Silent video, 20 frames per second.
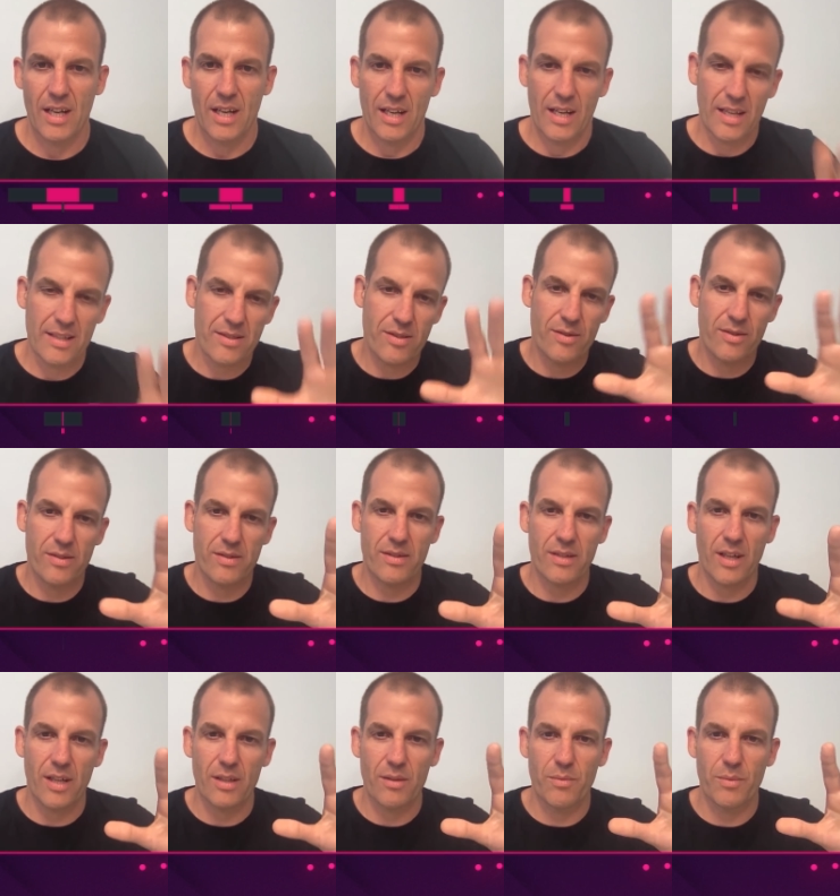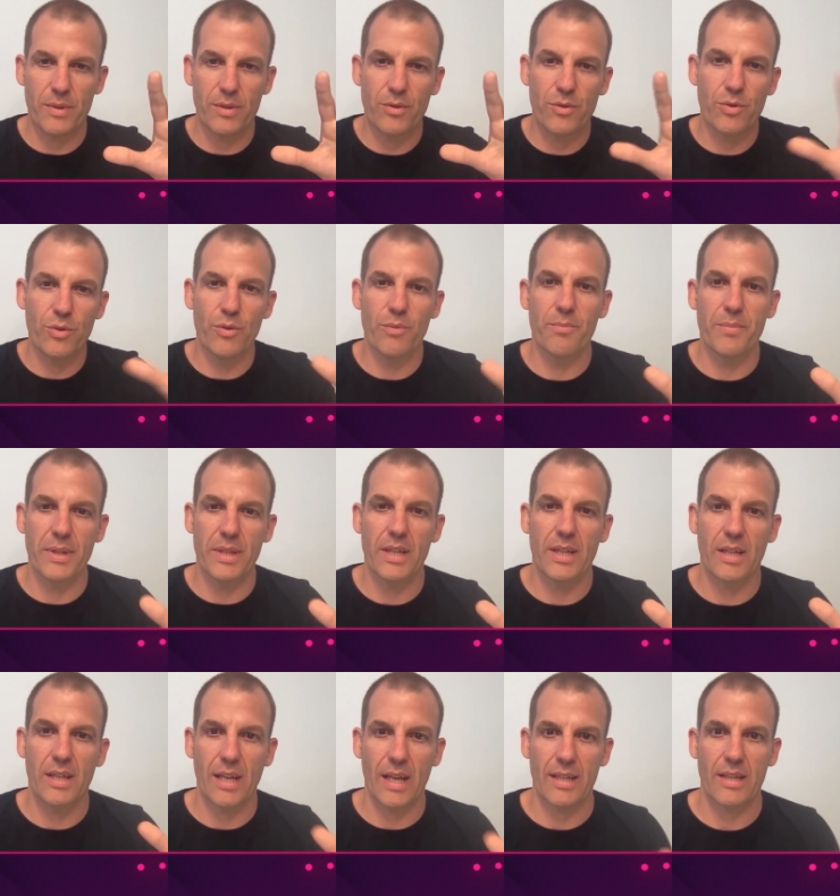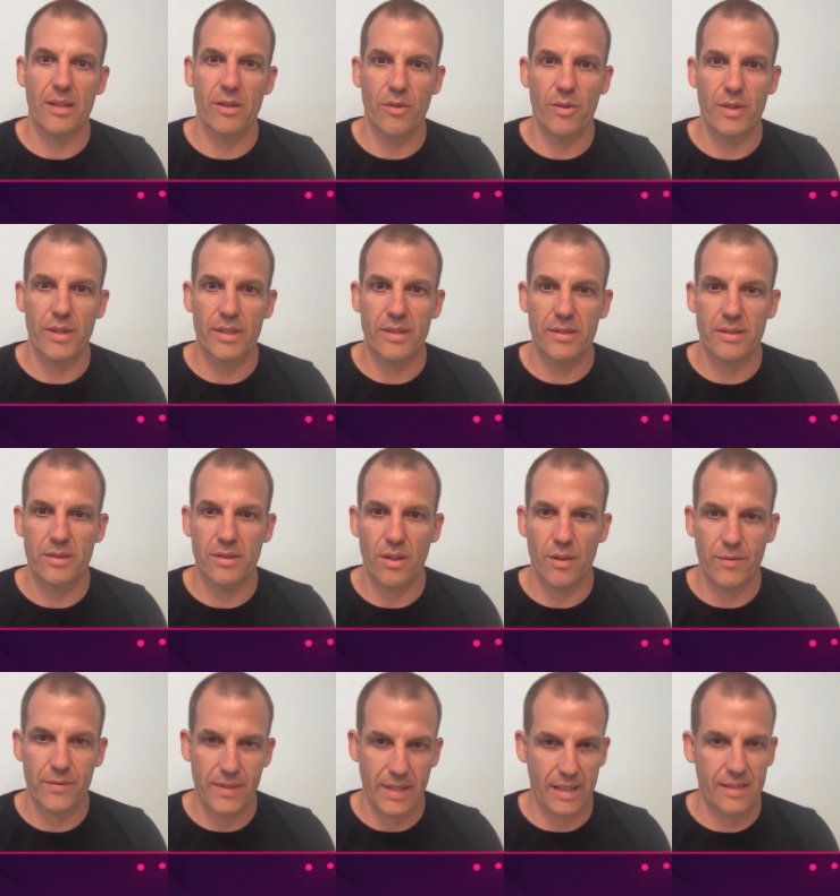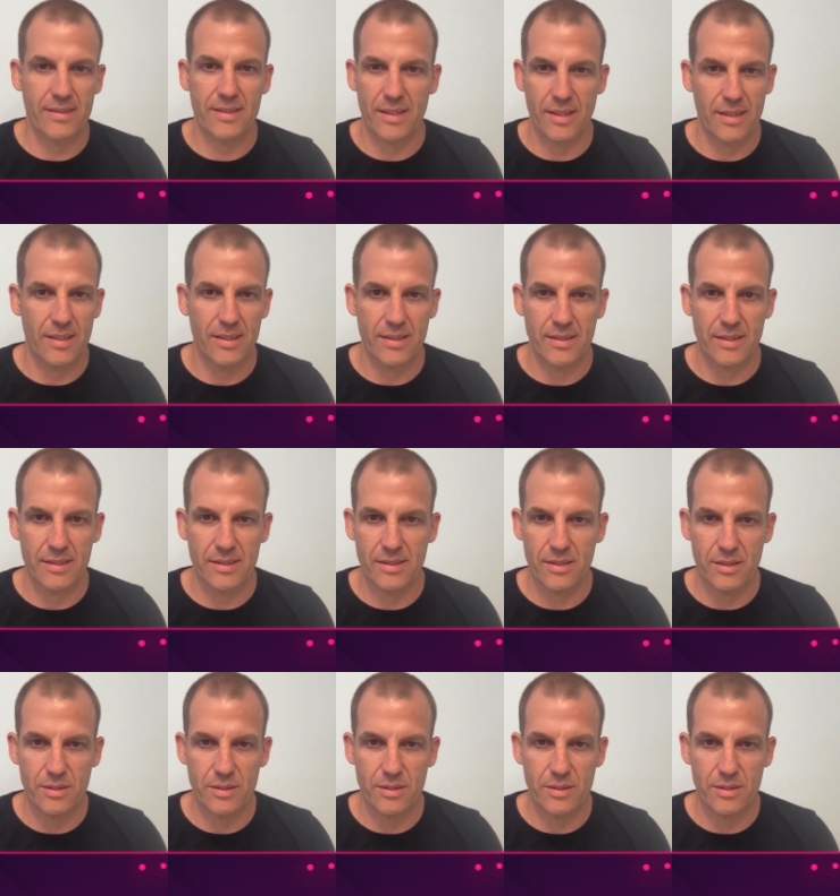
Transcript: Let's start with two big categories of text analytics,